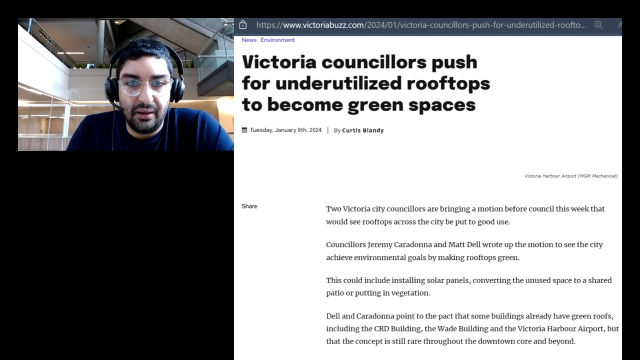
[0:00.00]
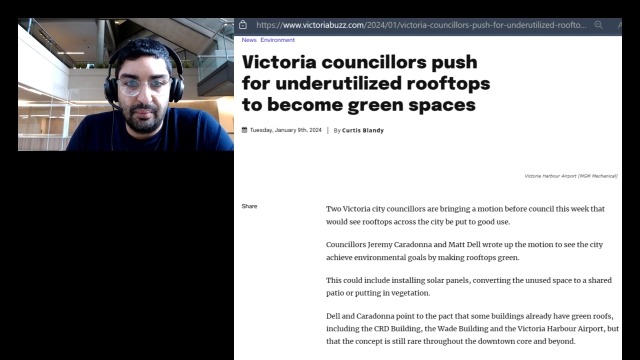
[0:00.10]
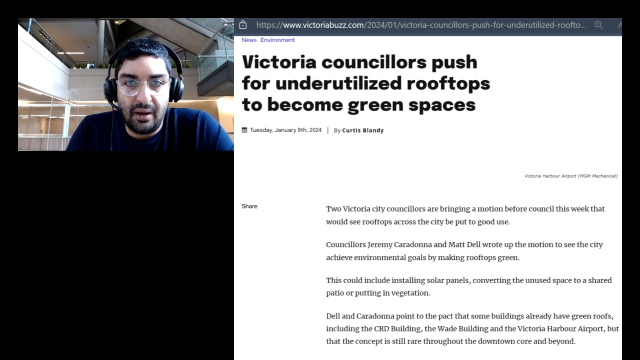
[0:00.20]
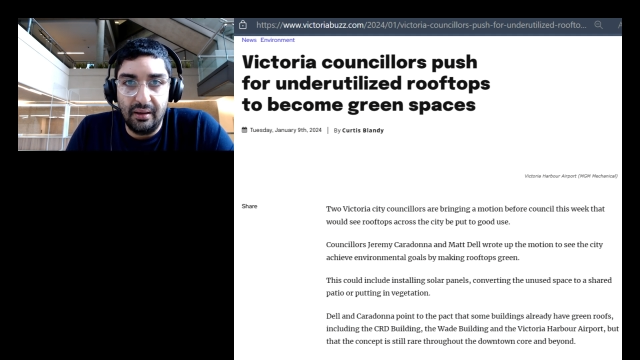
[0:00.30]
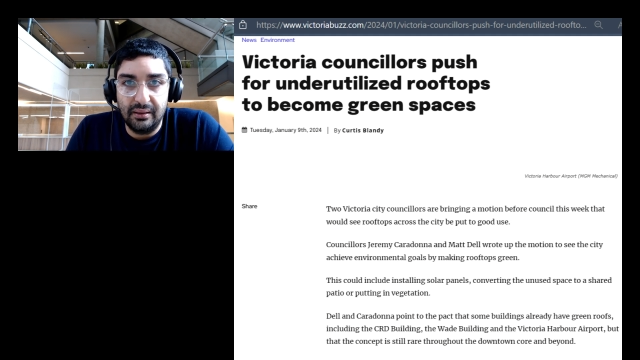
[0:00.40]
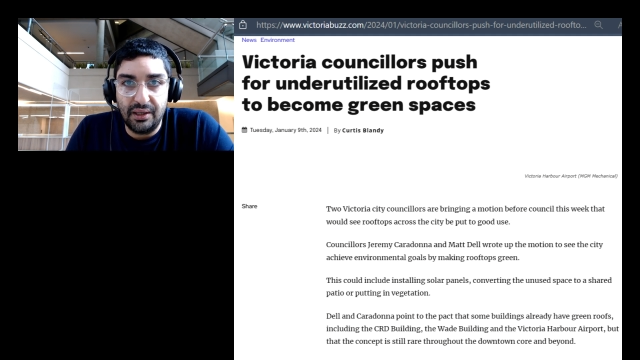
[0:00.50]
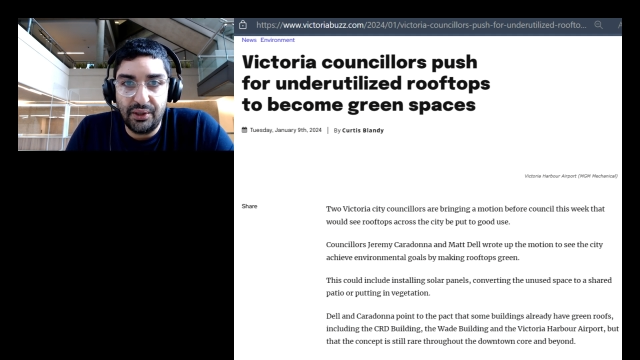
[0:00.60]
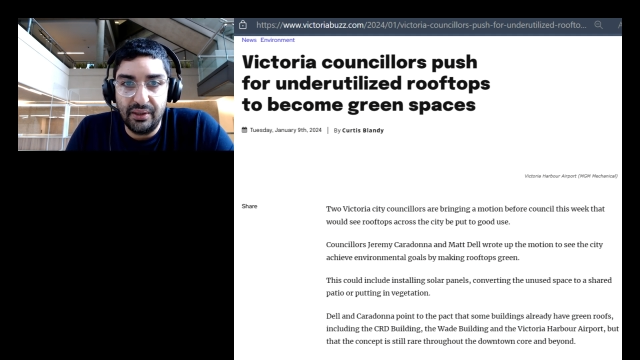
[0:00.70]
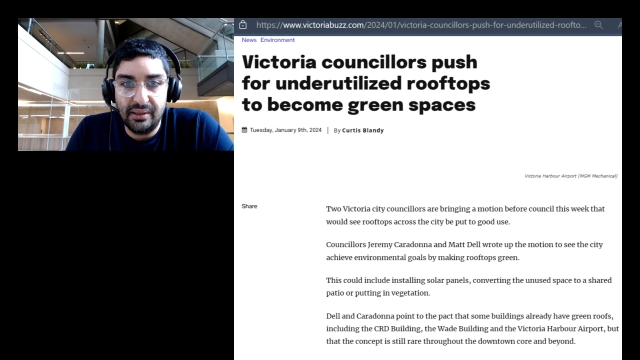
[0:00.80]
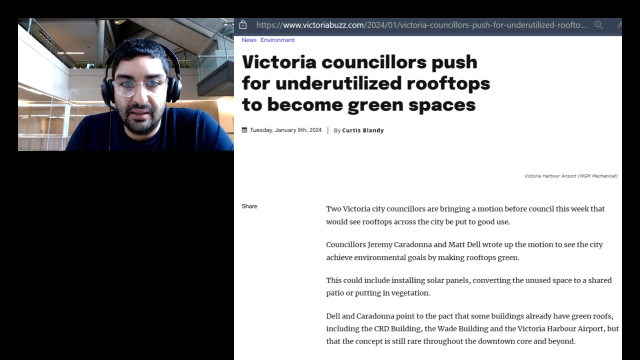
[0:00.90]

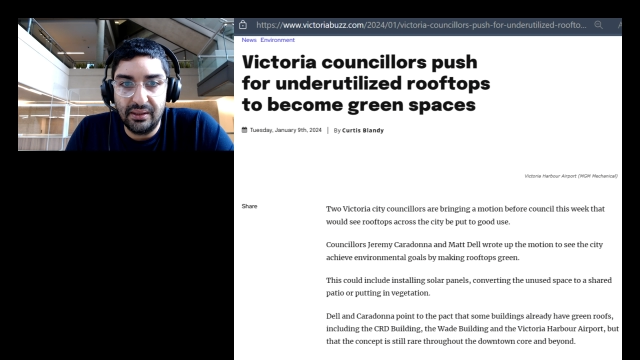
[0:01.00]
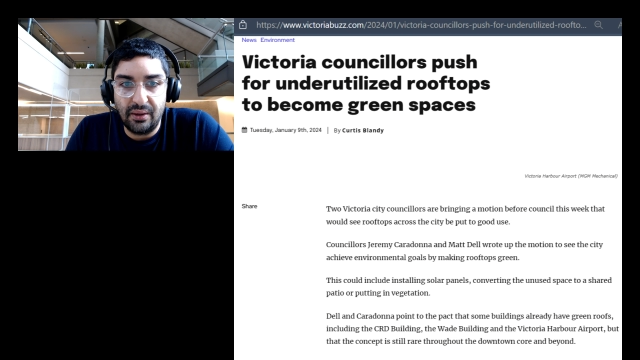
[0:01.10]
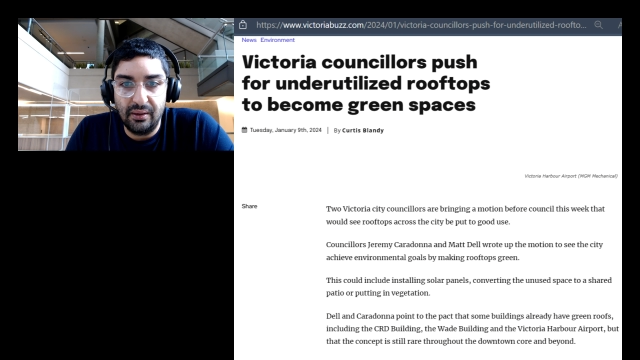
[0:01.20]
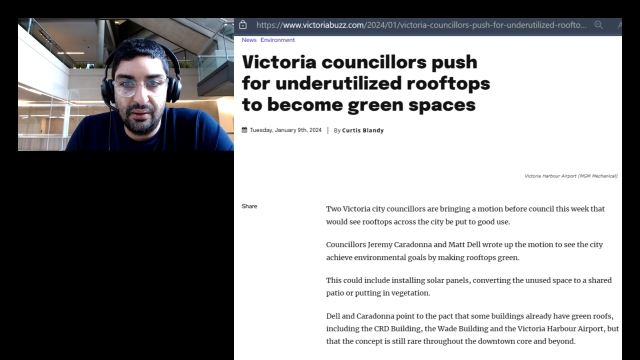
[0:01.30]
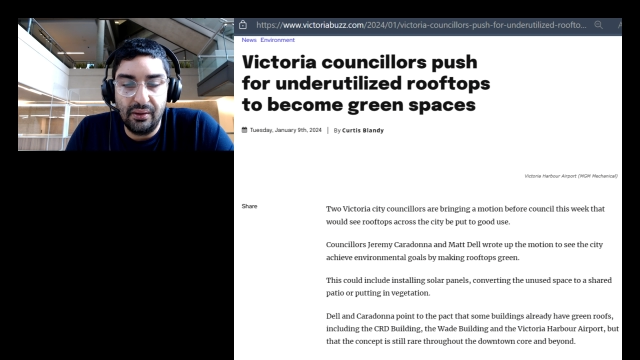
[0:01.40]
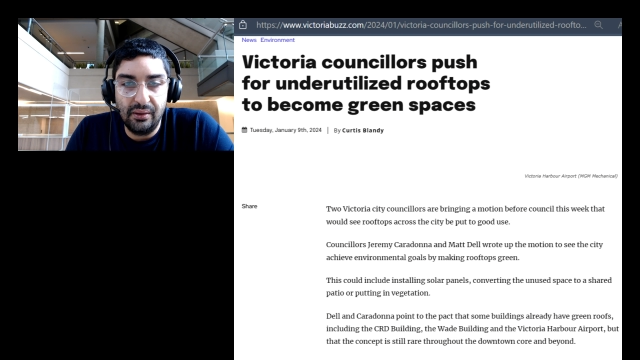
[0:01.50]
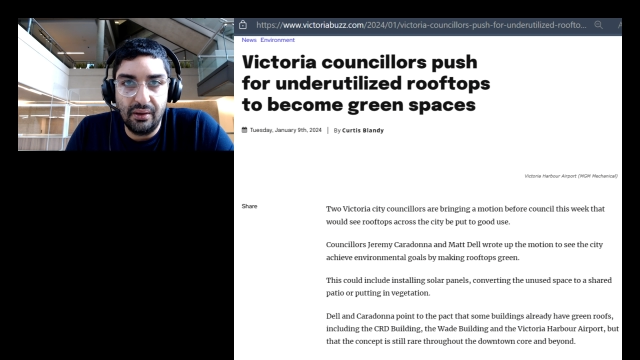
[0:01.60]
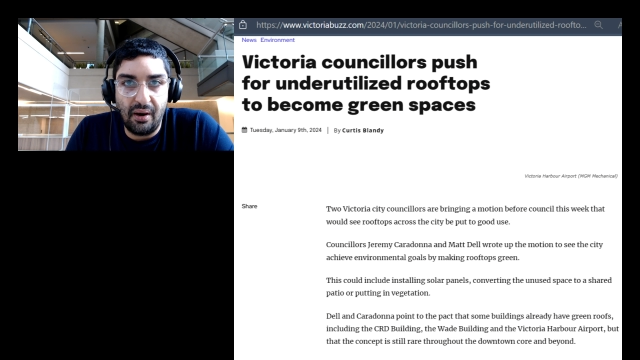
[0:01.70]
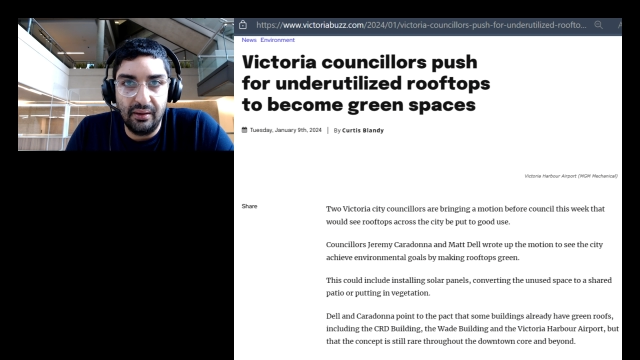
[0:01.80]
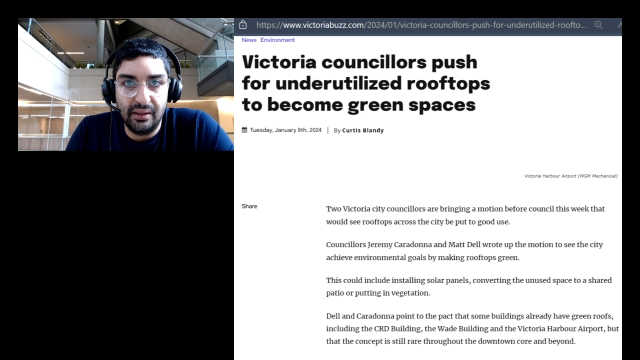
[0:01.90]
politicians in this article
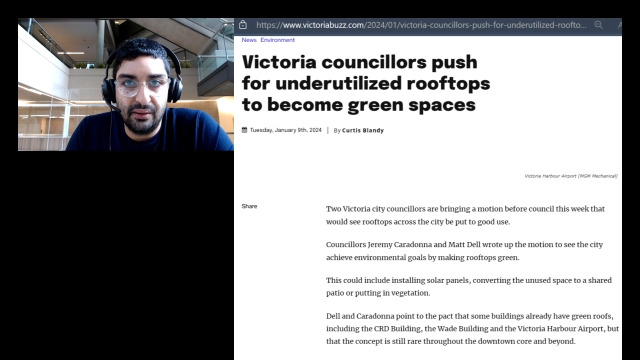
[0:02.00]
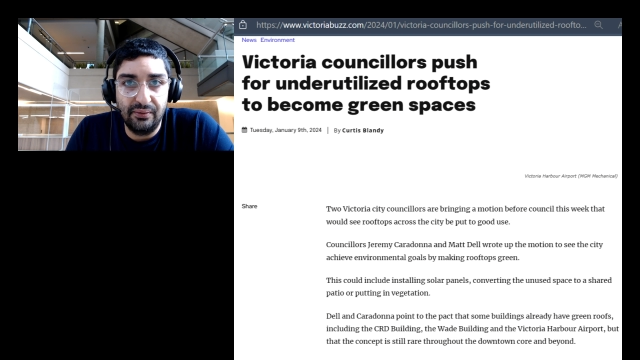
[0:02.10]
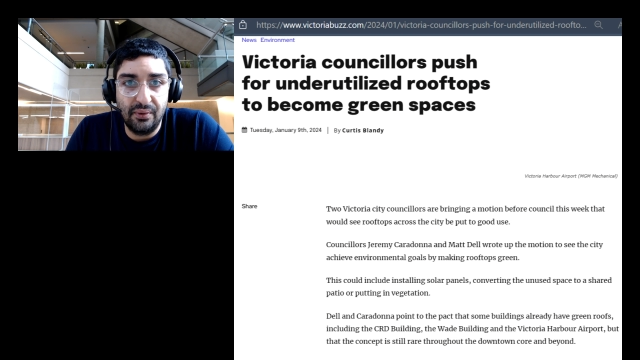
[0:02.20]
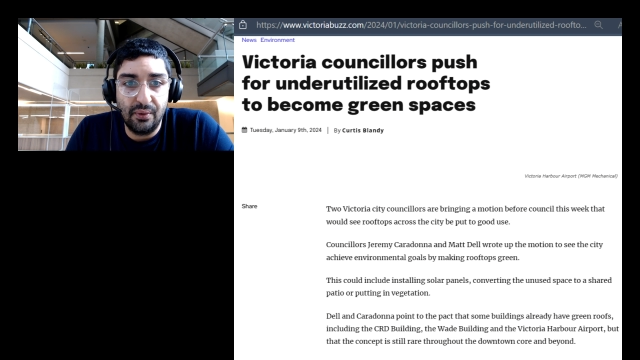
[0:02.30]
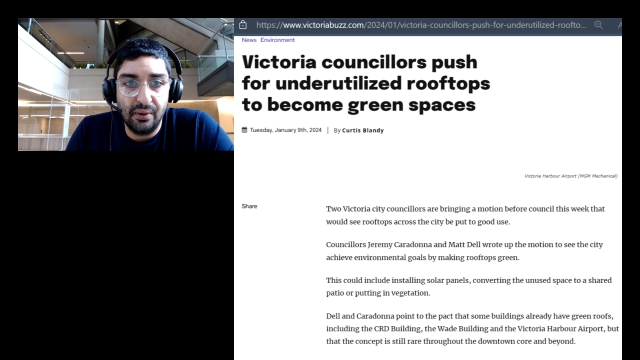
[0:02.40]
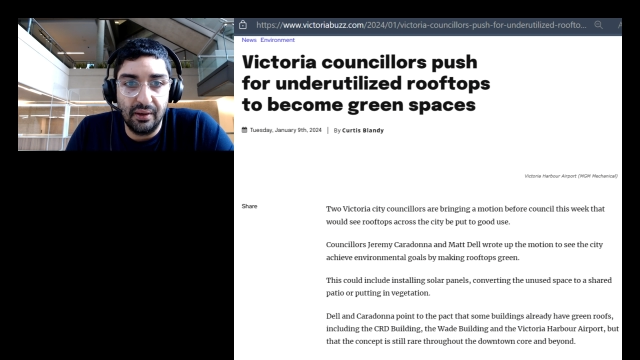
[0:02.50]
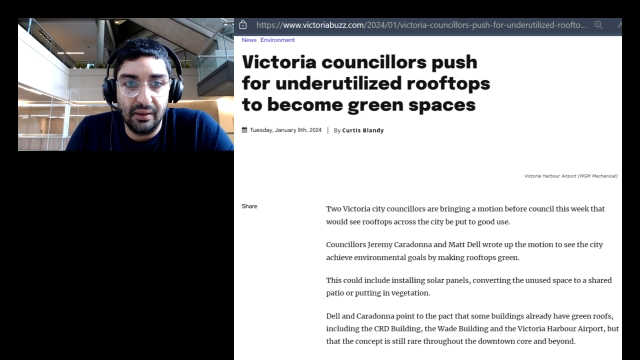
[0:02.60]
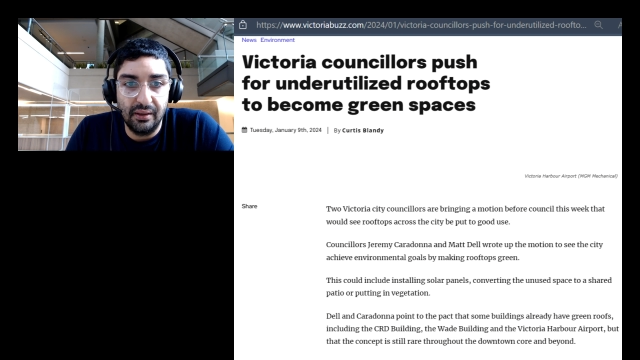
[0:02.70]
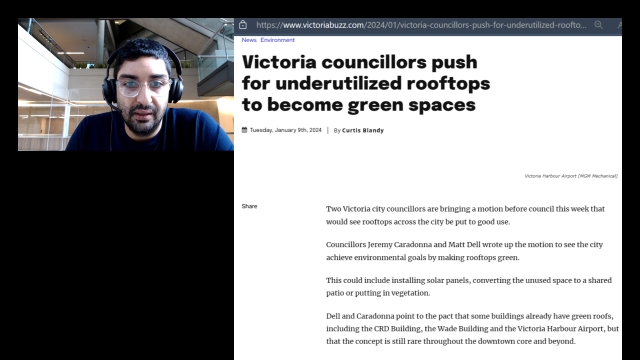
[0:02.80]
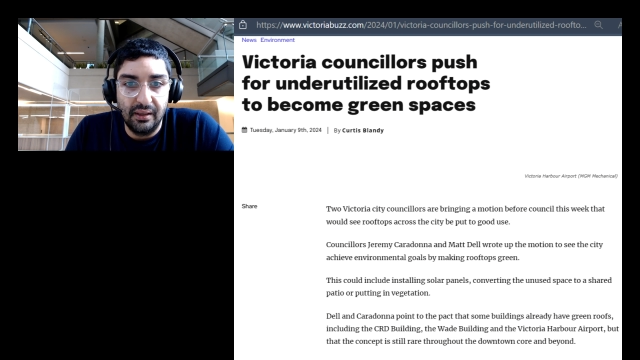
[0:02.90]
calling for